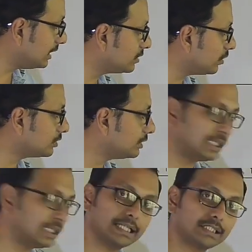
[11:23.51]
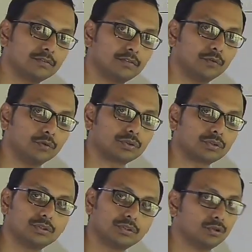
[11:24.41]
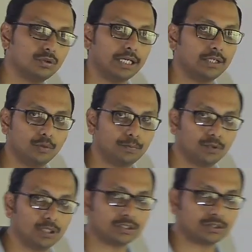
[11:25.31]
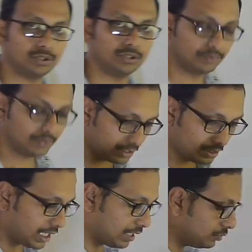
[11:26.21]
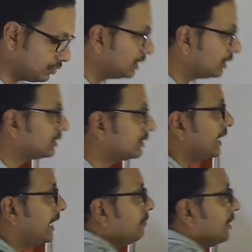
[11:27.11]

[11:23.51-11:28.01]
is also in the direction of the force. So I hope you understood. Now the same